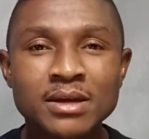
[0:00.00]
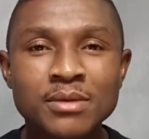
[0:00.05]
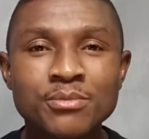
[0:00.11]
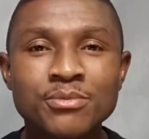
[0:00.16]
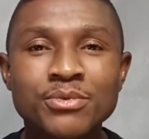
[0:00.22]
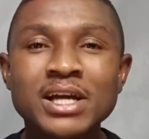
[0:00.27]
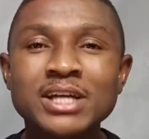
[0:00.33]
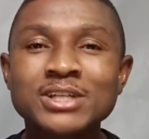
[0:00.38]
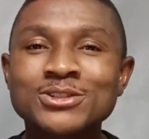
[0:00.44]

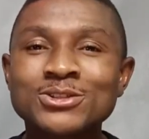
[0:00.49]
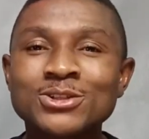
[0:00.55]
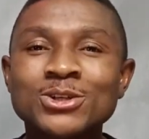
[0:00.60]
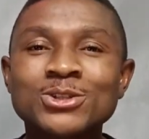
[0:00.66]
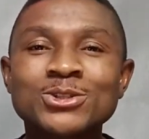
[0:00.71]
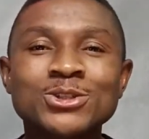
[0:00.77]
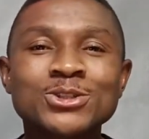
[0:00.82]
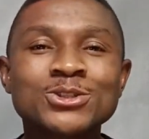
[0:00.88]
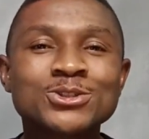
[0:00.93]
Prayer is
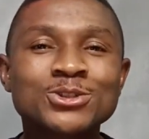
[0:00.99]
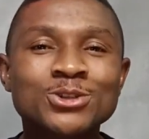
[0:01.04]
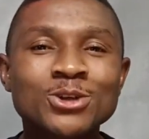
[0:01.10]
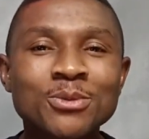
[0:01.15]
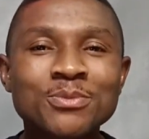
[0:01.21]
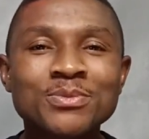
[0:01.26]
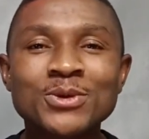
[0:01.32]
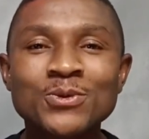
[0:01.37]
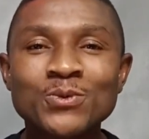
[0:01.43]
not just
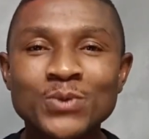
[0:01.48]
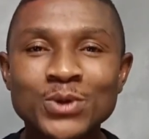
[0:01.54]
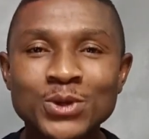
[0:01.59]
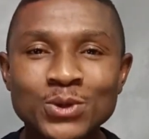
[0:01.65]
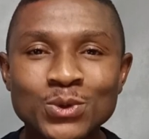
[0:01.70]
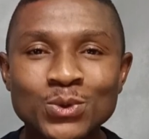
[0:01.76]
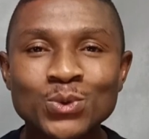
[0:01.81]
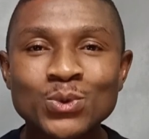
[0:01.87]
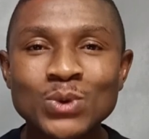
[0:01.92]
something we
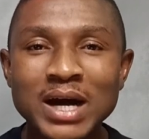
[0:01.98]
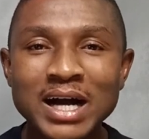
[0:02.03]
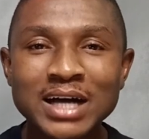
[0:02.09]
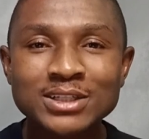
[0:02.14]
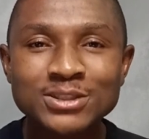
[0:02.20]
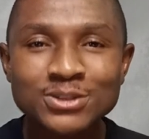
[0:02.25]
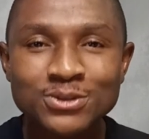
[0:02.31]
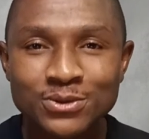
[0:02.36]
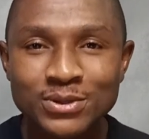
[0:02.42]
do
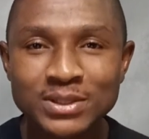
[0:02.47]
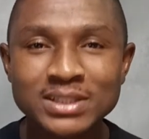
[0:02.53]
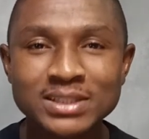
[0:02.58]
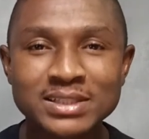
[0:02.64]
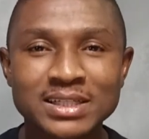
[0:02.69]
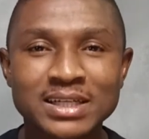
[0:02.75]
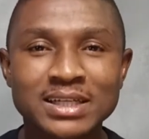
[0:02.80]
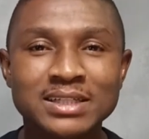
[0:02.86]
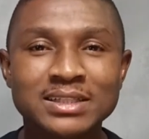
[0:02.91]
as
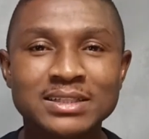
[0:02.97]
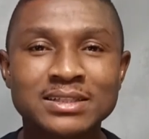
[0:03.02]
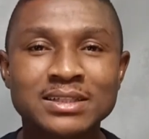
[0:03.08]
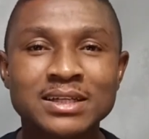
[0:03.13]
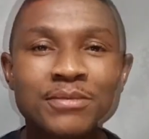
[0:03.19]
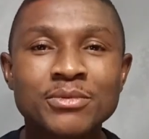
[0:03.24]
Christians.